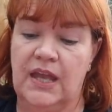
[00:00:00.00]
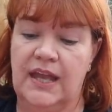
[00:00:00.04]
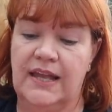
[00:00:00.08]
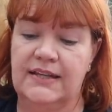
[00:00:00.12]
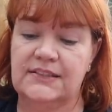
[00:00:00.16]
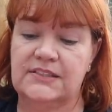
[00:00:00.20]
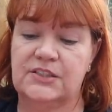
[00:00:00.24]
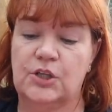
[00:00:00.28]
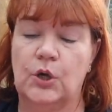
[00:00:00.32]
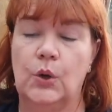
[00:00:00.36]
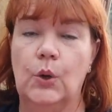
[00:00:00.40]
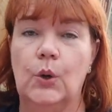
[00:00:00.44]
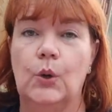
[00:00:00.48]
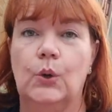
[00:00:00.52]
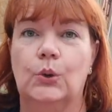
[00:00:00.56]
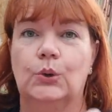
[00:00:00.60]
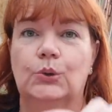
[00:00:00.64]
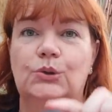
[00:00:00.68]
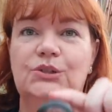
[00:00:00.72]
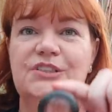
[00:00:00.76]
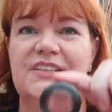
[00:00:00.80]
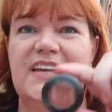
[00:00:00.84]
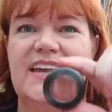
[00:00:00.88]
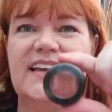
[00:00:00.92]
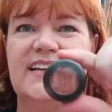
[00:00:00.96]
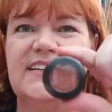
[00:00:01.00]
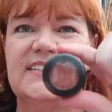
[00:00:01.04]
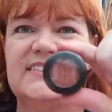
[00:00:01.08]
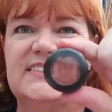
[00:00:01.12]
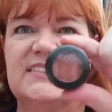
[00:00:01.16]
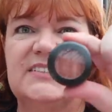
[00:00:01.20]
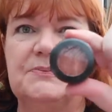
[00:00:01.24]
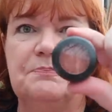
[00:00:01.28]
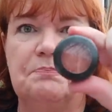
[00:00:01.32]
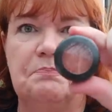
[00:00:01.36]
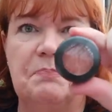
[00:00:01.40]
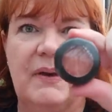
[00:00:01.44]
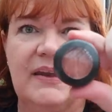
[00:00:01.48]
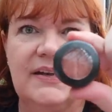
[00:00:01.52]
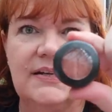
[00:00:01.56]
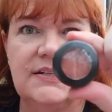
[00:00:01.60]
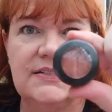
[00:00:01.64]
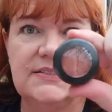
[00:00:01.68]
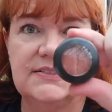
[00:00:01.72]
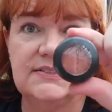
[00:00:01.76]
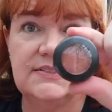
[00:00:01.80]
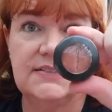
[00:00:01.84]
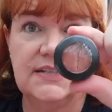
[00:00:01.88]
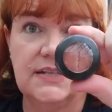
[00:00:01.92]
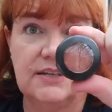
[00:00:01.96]
It's called
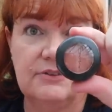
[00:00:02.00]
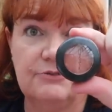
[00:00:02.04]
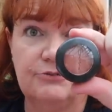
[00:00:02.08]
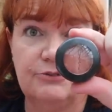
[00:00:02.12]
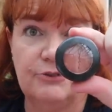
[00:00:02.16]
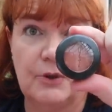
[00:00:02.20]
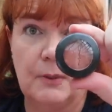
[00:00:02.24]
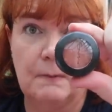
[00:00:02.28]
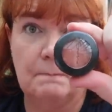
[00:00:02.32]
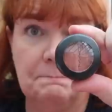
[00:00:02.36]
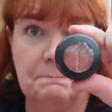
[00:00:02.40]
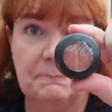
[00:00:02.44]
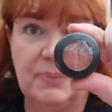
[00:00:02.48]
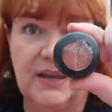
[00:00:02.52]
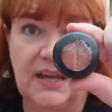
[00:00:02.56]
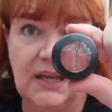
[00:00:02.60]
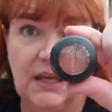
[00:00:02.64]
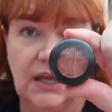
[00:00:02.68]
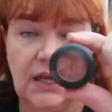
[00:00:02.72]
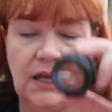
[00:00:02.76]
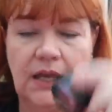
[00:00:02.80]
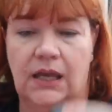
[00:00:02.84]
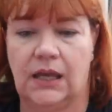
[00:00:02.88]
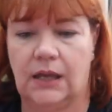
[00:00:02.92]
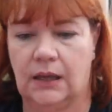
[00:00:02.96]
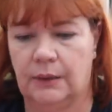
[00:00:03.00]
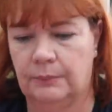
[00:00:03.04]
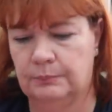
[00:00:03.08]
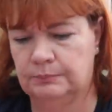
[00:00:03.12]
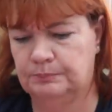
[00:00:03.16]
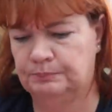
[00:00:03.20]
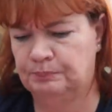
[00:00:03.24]
Expensive Pink.